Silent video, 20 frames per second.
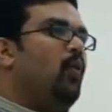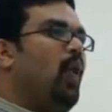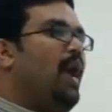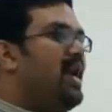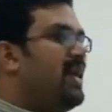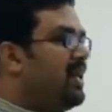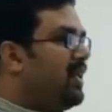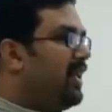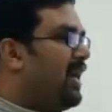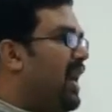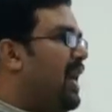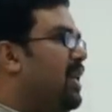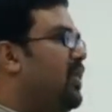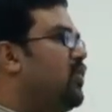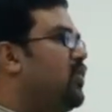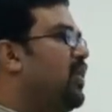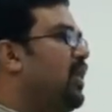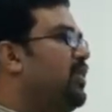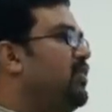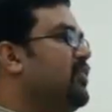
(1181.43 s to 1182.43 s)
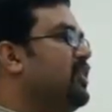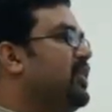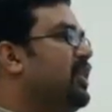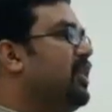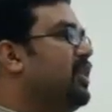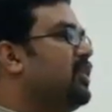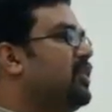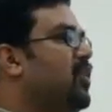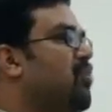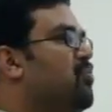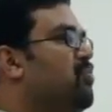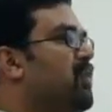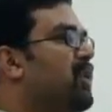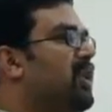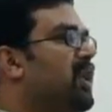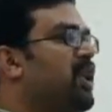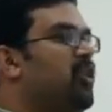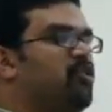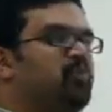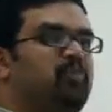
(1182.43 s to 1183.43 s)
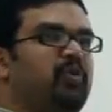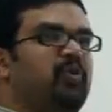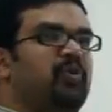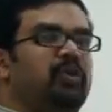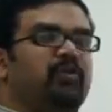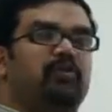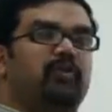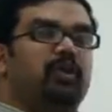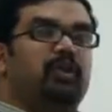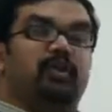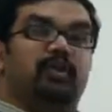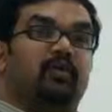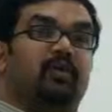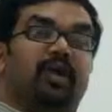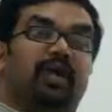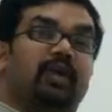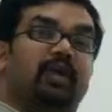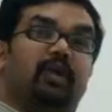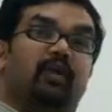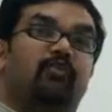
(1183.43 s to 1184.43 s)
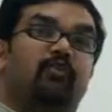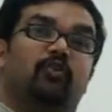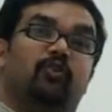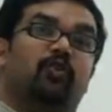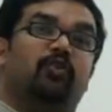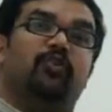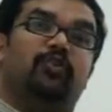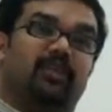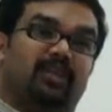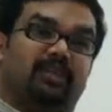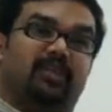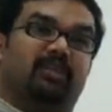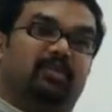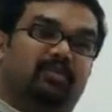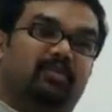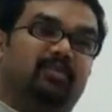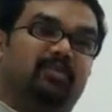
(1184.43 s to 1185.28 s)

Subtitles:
When can you consider something as beautiful is a very tough question.